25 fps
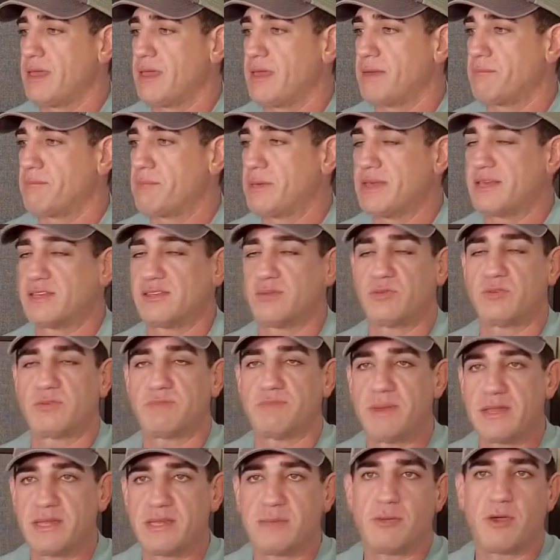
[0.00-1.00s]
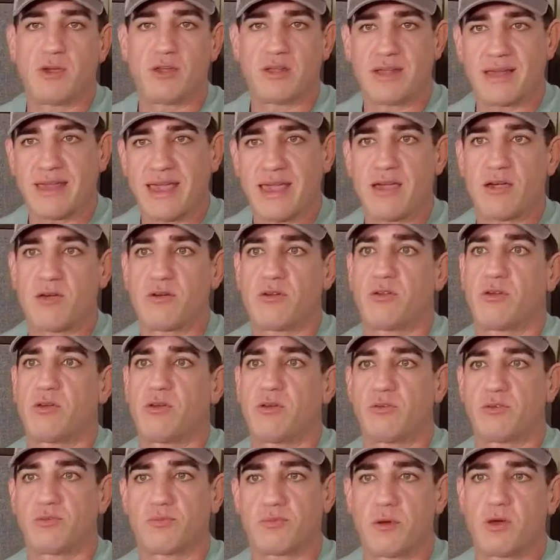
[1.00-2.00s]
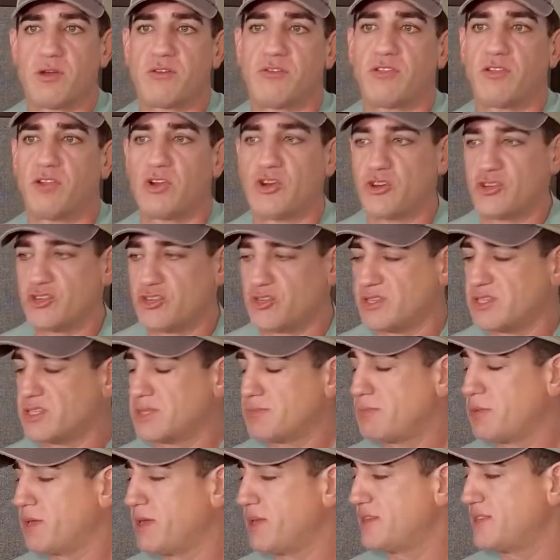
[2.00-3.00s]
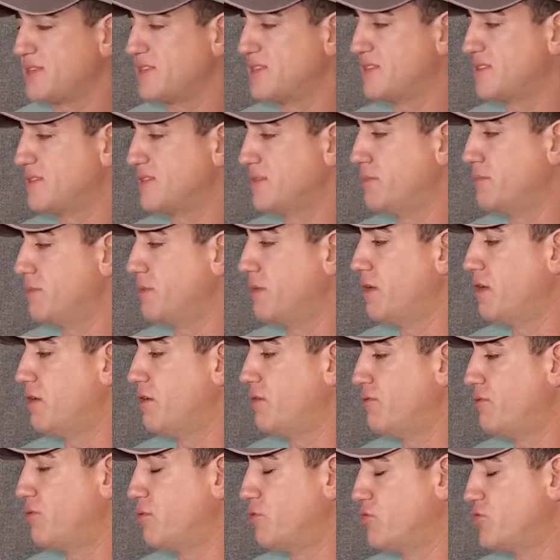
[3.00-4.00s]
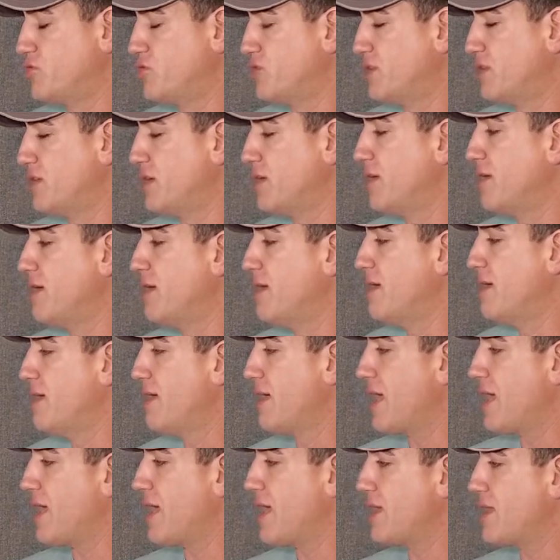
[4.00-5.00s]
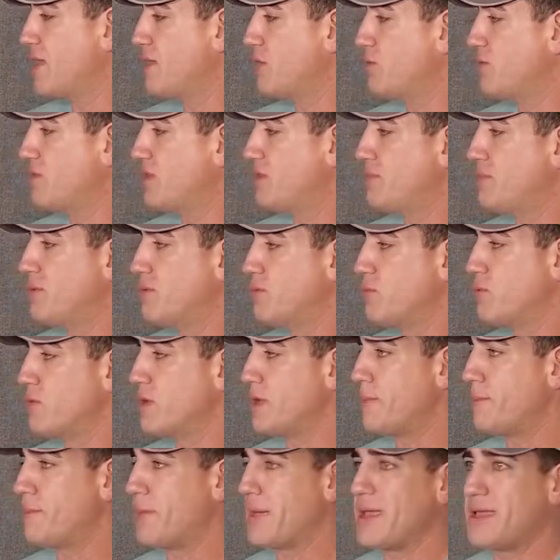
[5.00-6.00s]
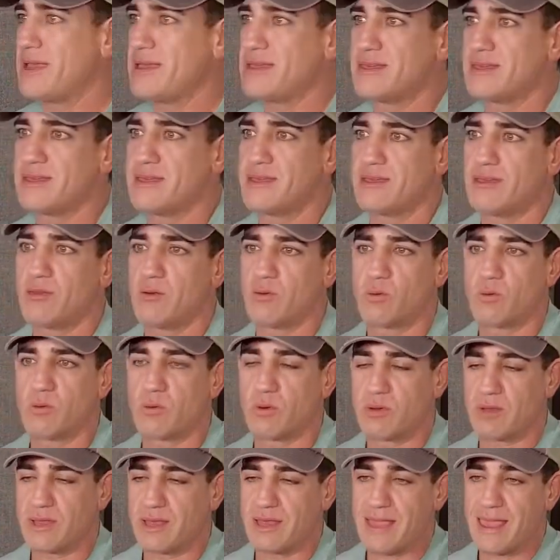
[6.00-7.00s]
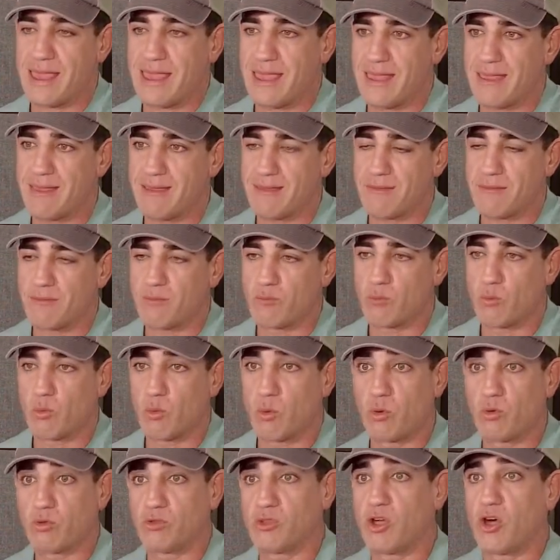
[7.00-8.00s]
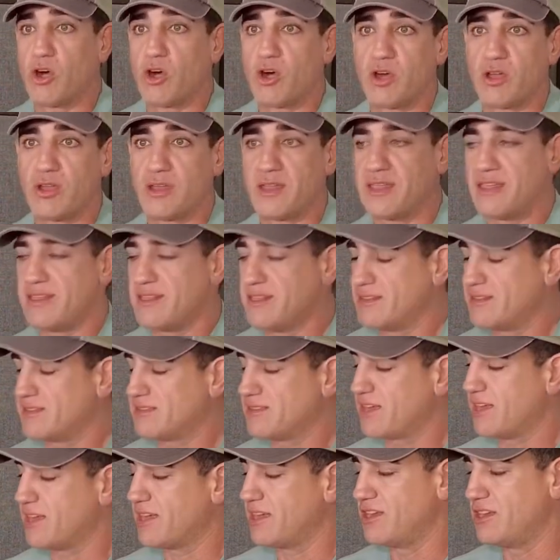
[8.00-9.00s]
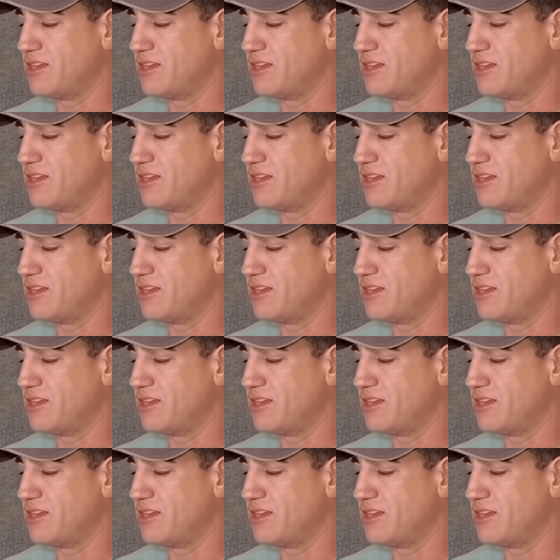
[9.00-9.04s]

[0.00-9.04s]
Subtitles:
because it was meant to be on a counter. It was part of a larger display system, unfortunately. And it had been repainted or like rolled on in this like